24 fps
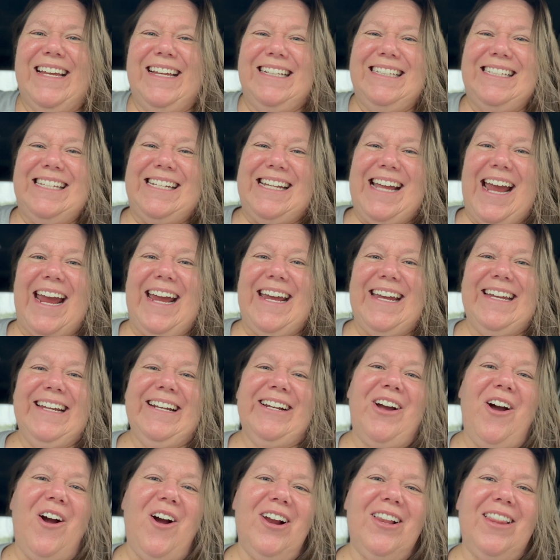Today
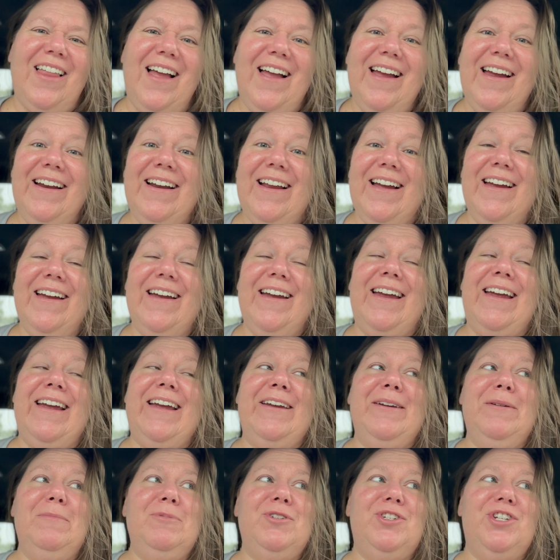in Carline, I
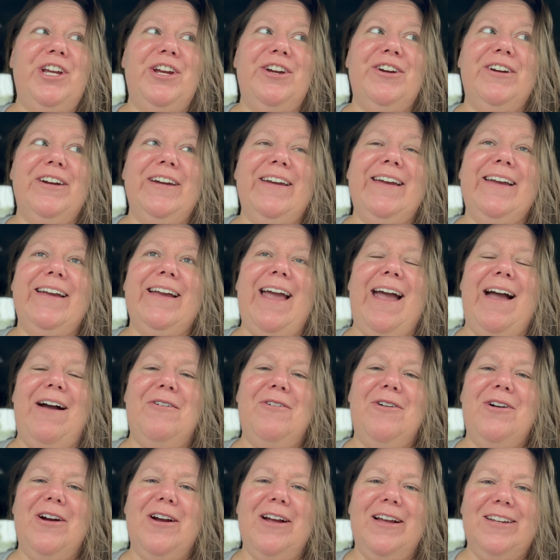am sharing
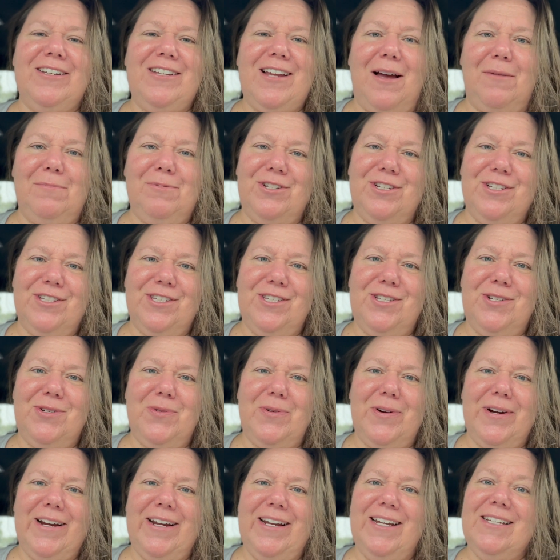our adoption
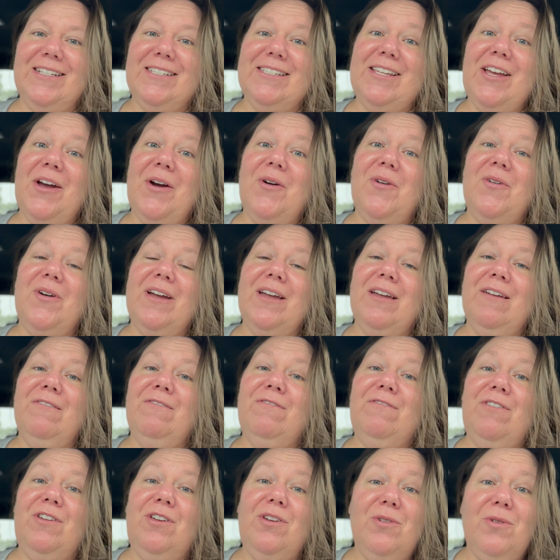story. So
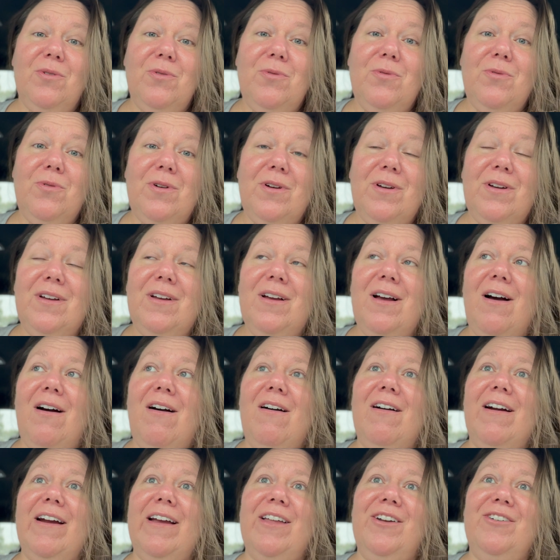if you
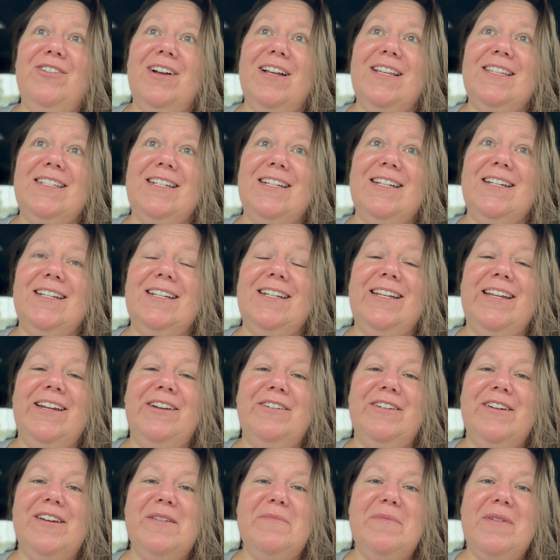are interested in
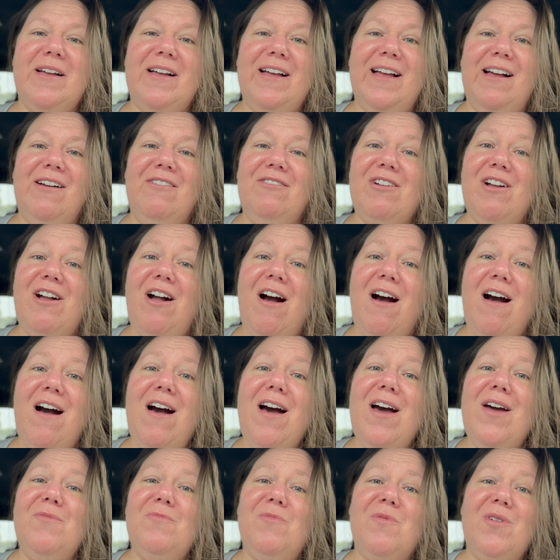hearing about how
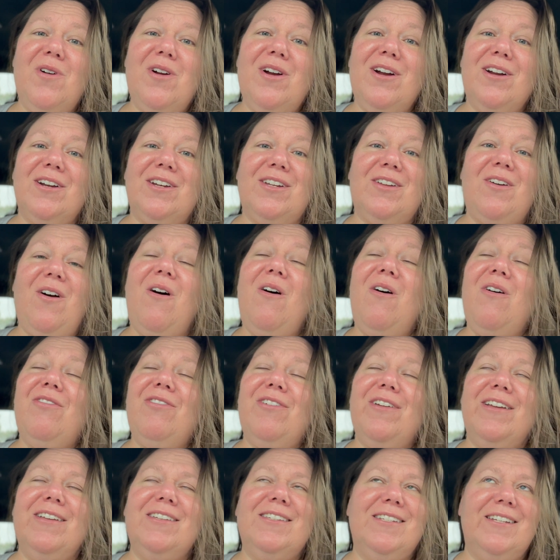God worked all
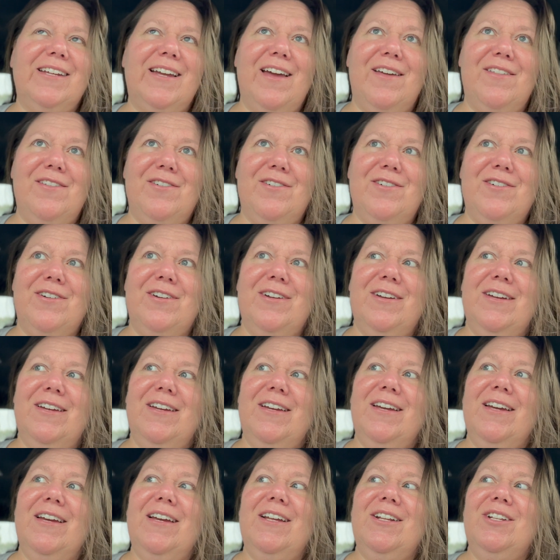things together
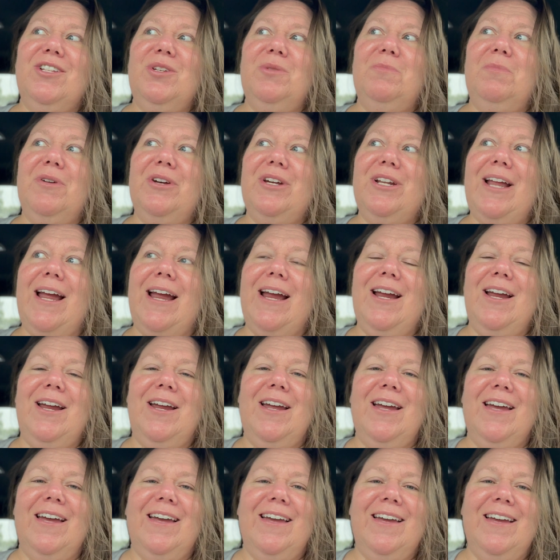to put a
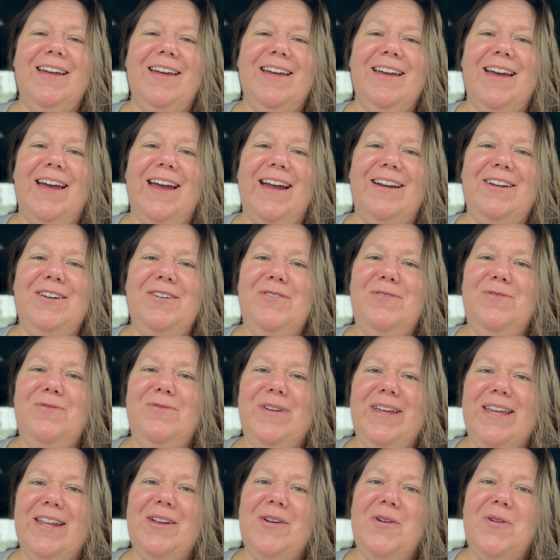new
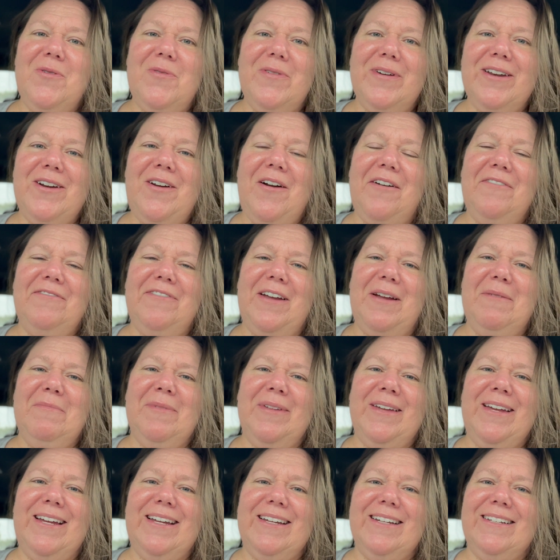kiddo in our
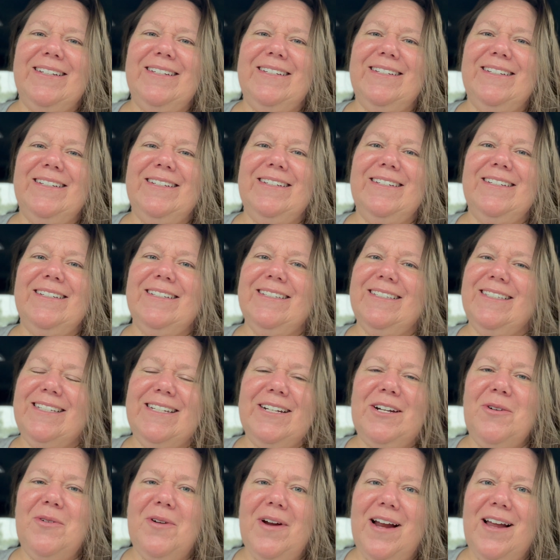family,
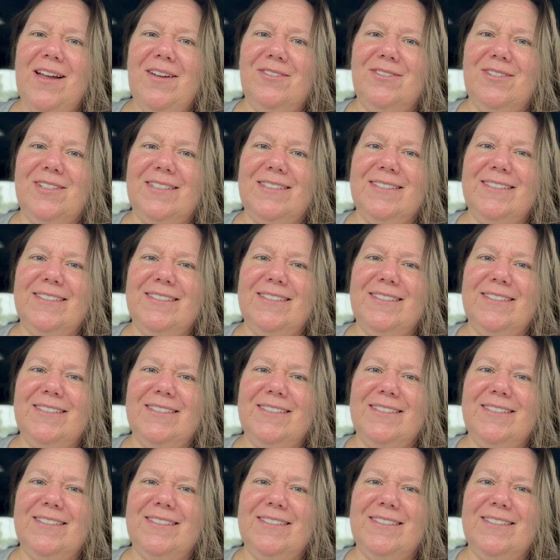stick around.